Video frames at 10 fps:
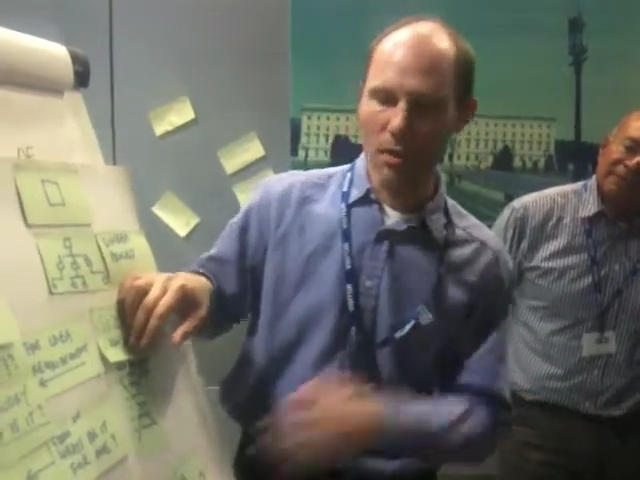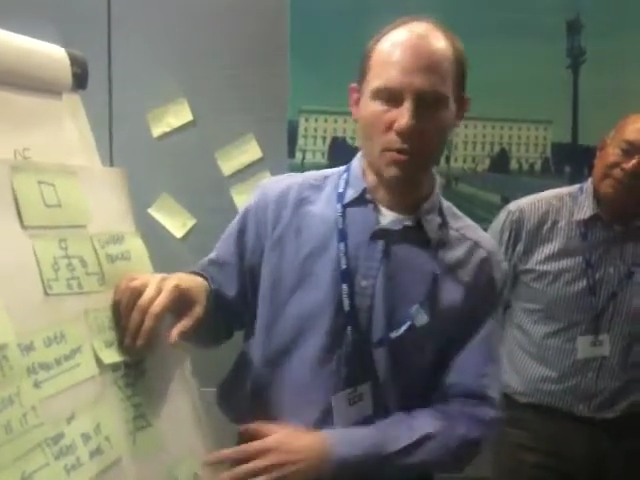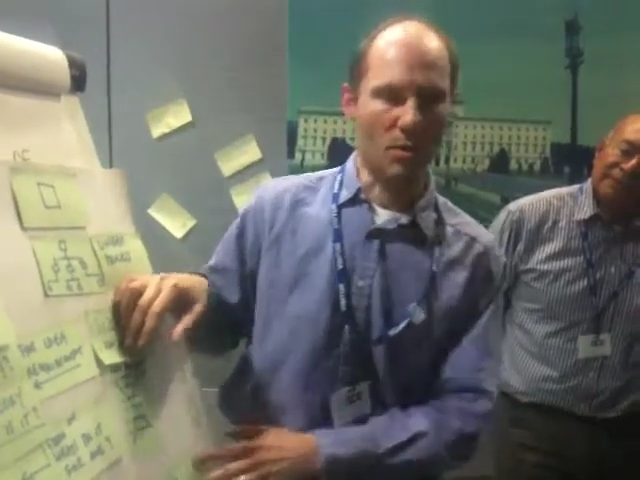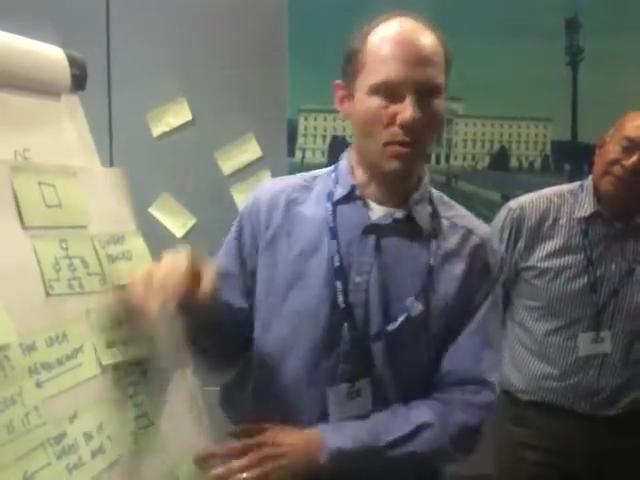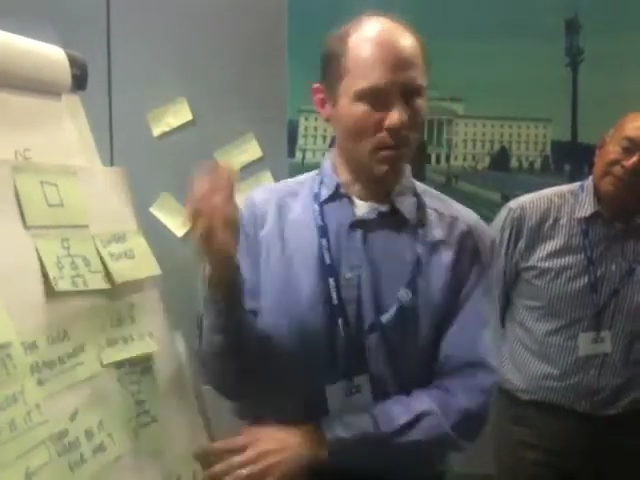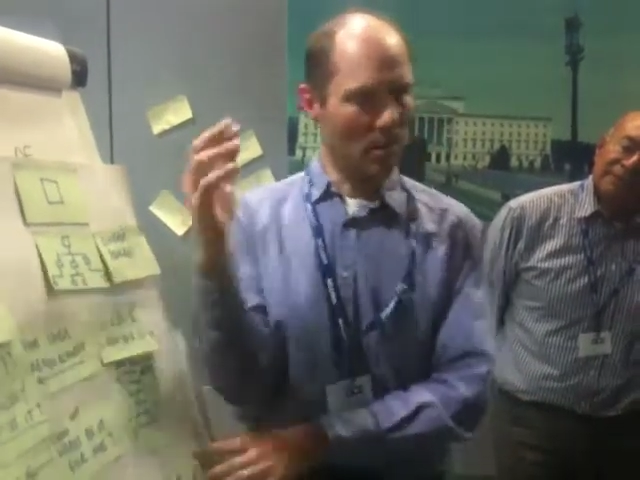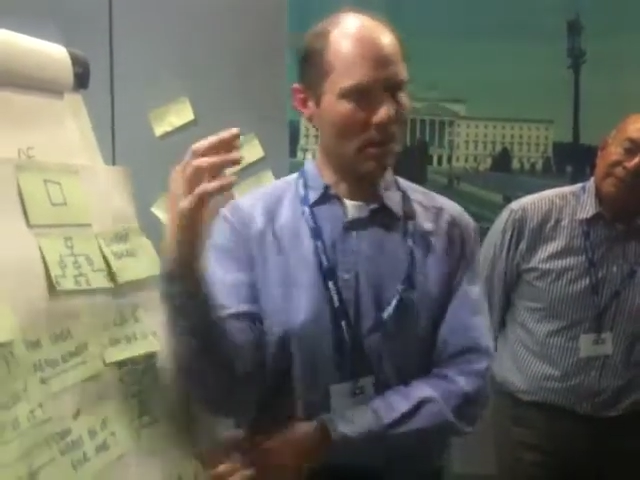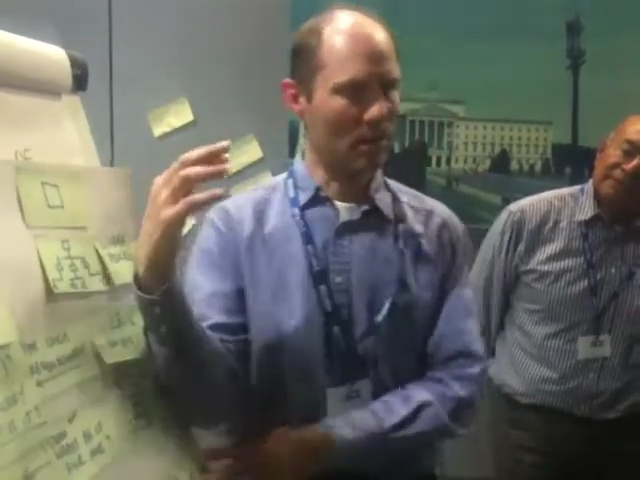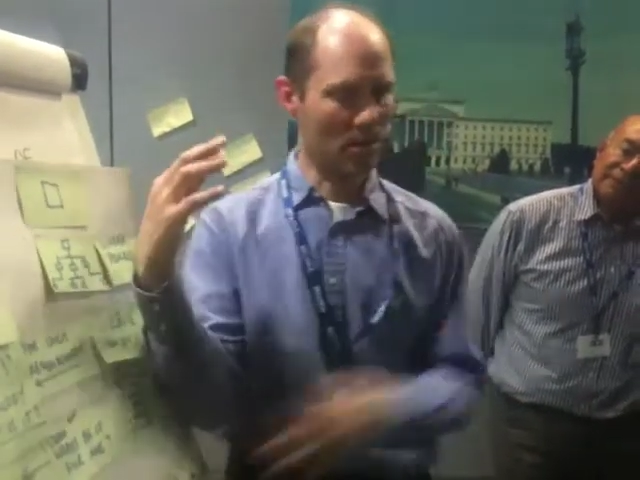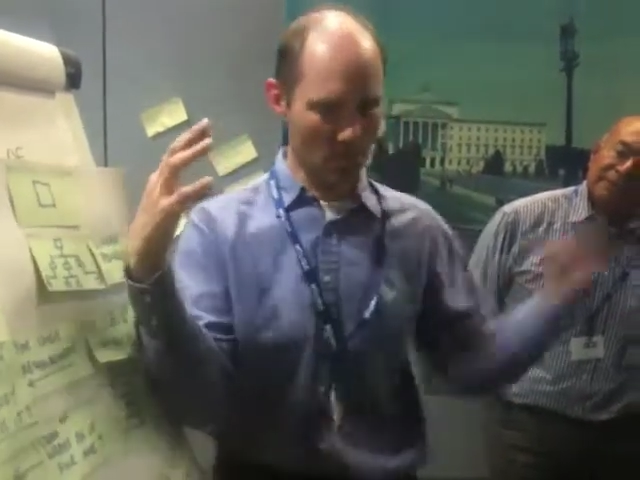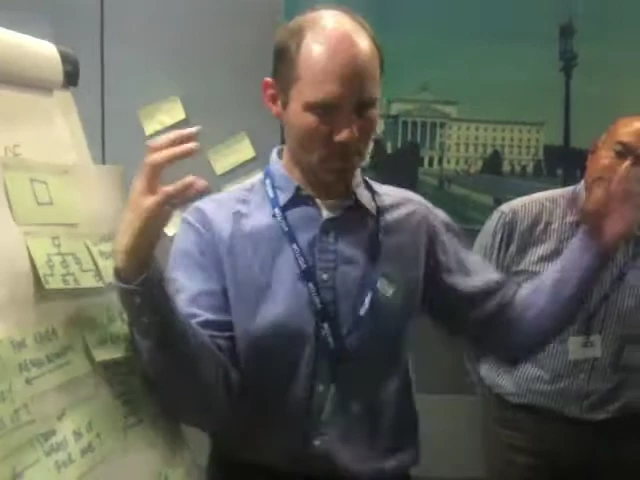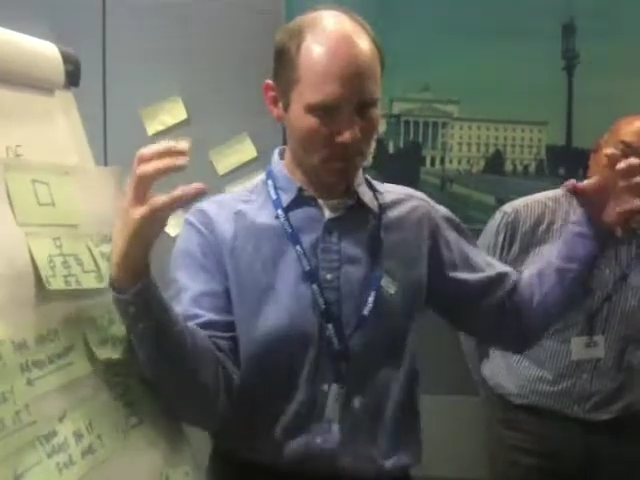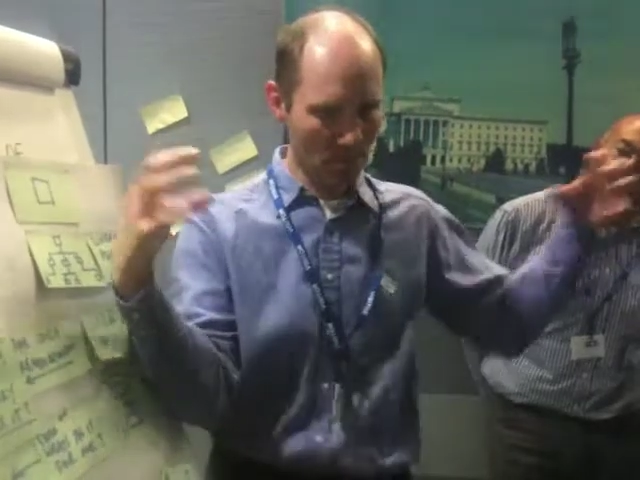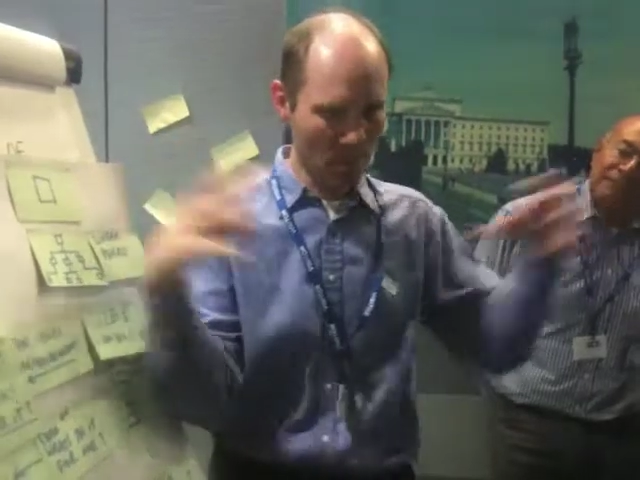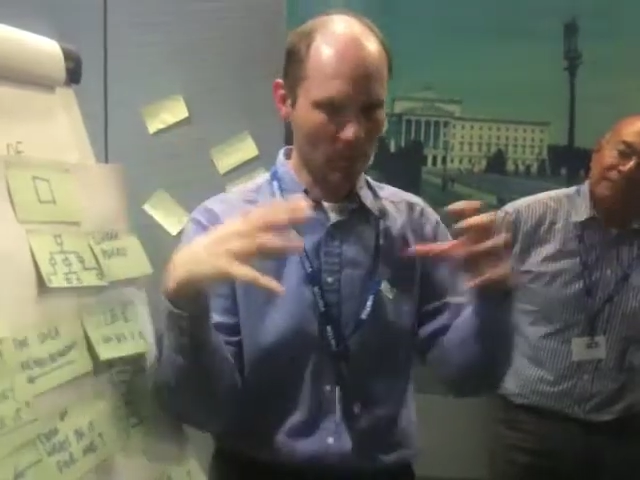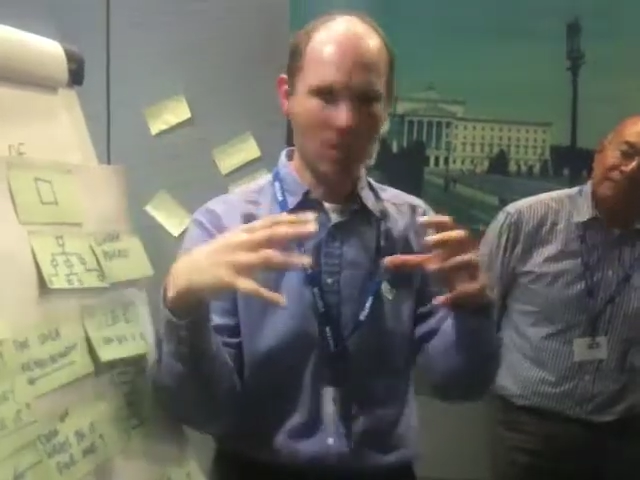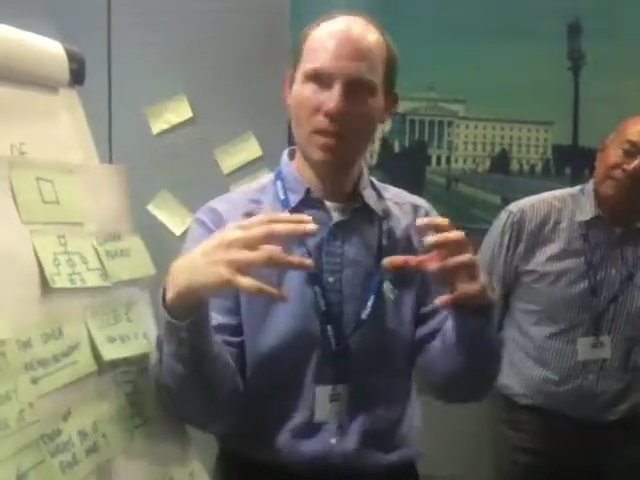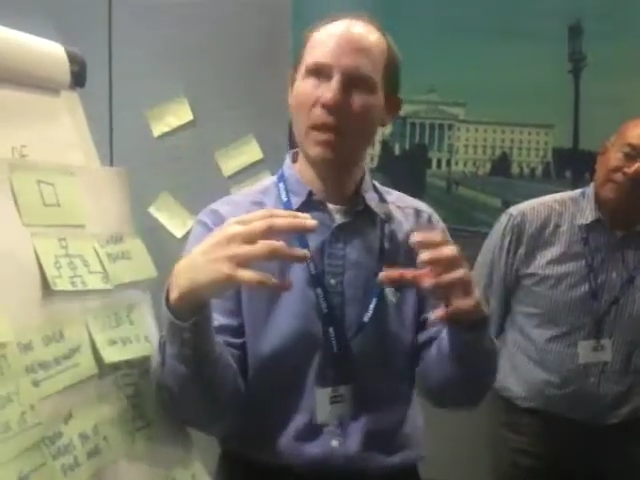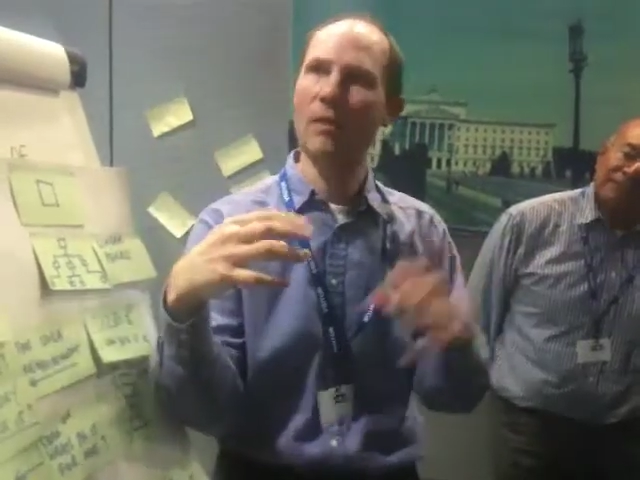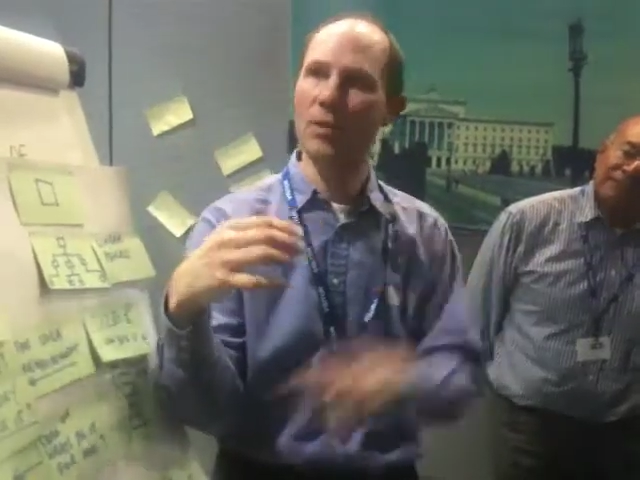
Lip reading: So it's coming together